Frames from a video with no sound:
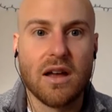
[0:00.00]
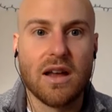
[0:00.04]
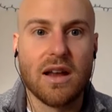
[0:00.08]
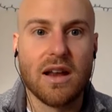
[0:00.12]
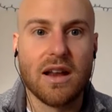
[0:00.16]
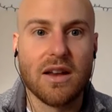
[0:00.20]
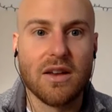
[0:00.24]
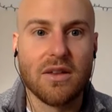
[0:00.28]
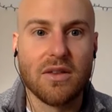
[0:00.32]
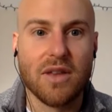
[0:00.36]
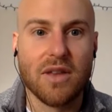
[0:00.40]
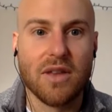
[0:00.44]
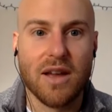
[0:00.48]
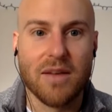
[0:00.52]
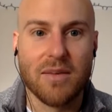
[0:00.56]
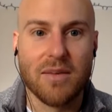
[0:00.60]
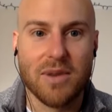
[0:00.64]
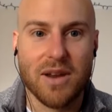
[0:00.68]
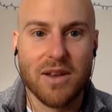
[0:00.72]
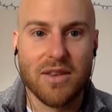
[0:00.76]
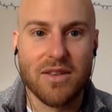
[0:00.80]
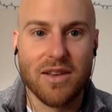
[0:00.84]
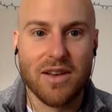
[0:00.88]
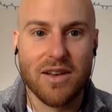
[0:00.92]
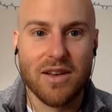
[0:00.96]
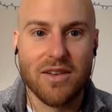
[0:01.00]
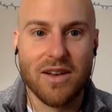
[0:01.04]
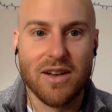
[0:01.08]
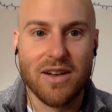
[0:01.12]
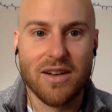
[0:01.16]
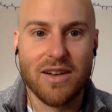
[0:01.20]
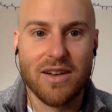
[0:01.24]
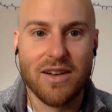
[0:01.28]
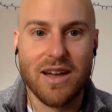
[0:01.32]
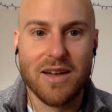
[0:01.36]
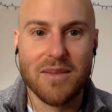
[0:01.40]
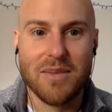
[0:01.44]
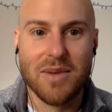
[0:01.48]
and I don't think I pronounced that
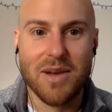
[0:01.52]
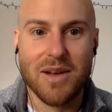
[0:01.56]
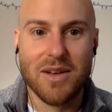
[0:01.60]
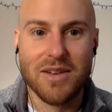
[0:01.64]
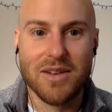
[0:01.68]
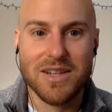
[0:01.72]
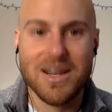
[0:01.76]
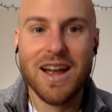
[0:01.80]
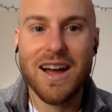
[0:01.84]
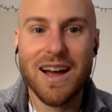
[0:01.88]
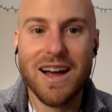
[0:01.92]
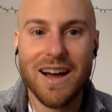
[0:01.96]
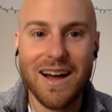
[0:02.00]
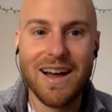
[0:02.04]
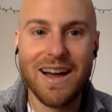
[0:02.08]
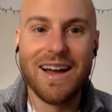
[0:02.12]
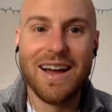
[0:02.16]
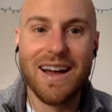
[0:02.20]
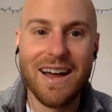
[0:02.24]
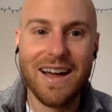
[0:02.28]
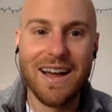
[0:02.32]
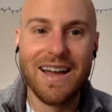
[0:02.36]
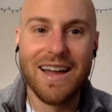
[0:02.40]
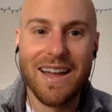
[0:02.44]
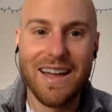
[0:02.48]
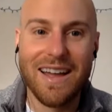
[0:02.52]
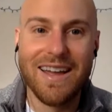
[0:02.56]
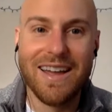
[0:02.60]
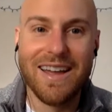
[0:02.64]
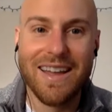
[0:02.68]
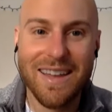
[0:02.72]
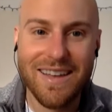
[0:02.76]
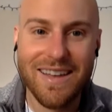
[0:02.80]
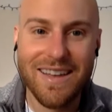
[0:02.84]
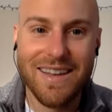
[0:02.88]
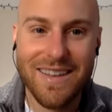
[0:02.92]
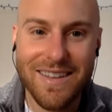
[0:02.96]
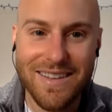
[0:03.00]
correctly, I
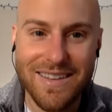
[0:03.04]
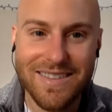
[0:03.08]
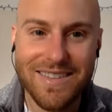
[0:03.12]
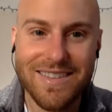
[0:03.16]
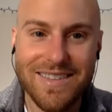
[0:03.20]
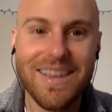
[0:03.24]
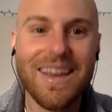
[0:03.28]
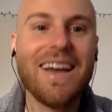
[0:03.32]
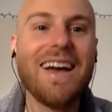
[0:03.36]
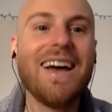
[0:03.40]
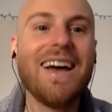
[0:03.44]
apologize,